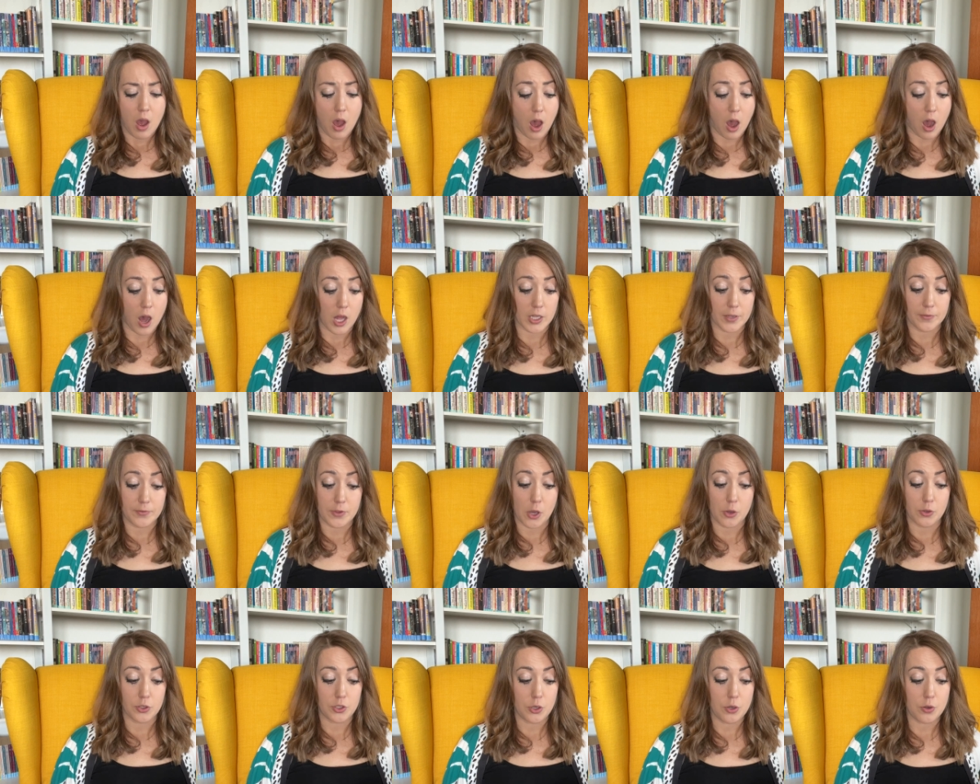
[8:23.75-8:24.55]
All of
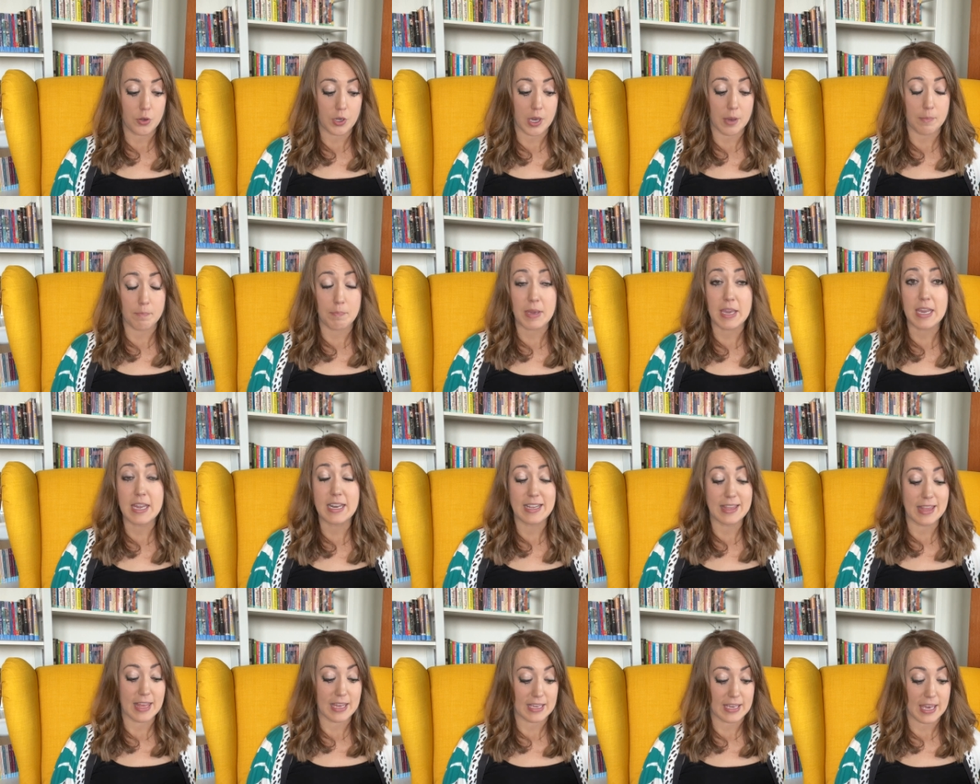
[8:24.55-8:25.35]
those who compete
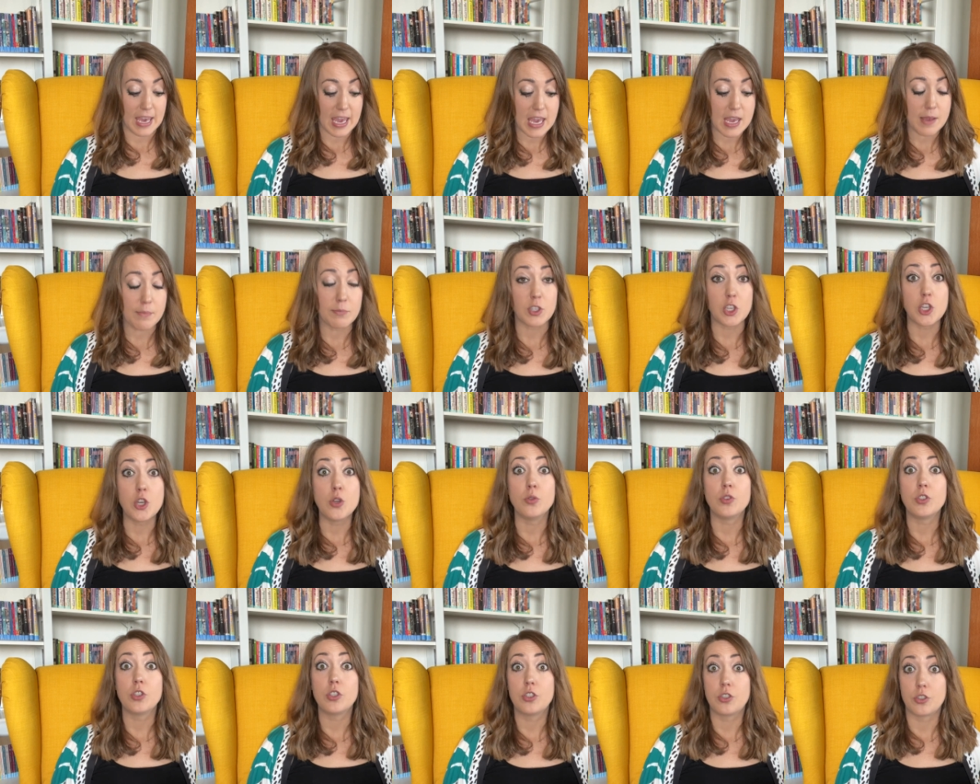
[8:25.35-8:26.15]
in the games
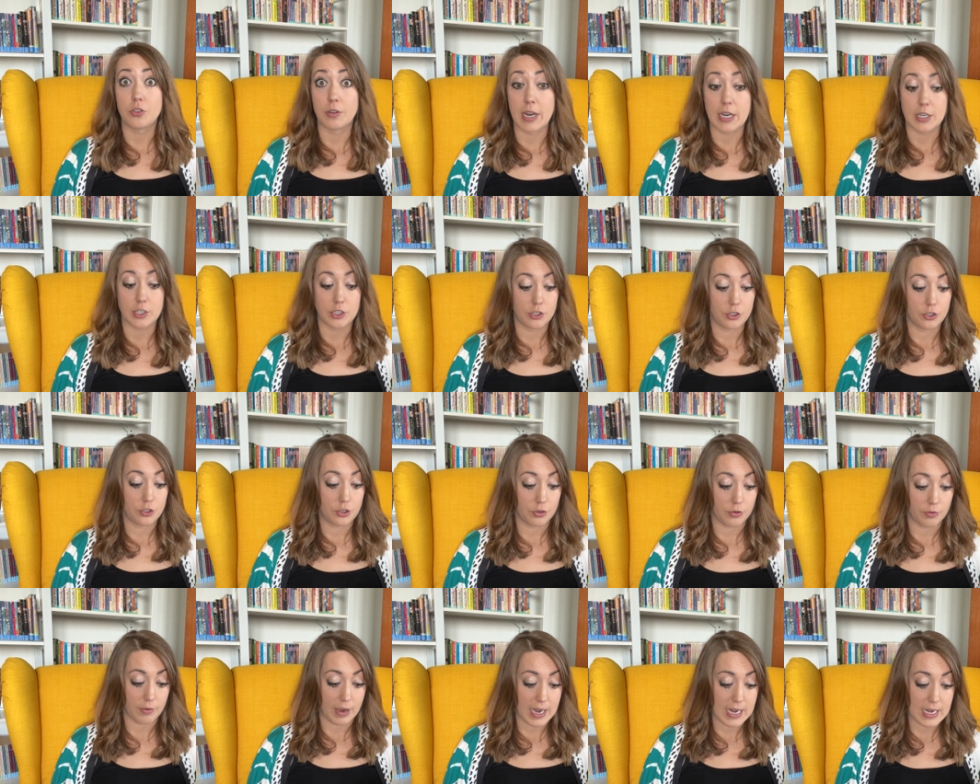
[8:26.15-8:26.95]
use strict
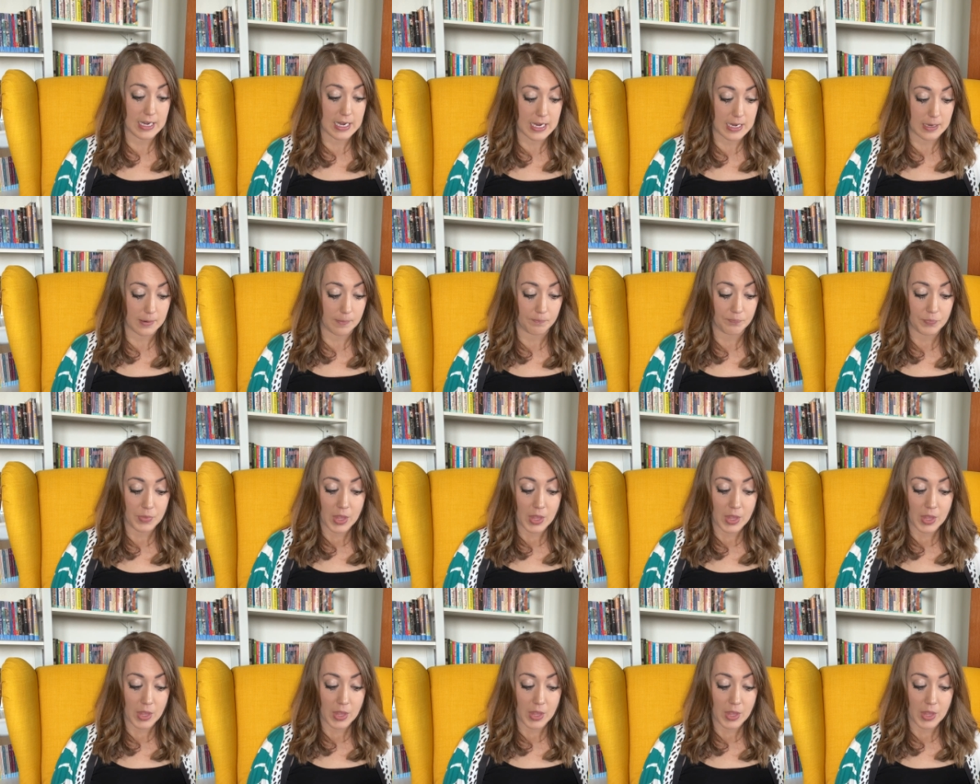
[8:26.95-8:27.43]
training.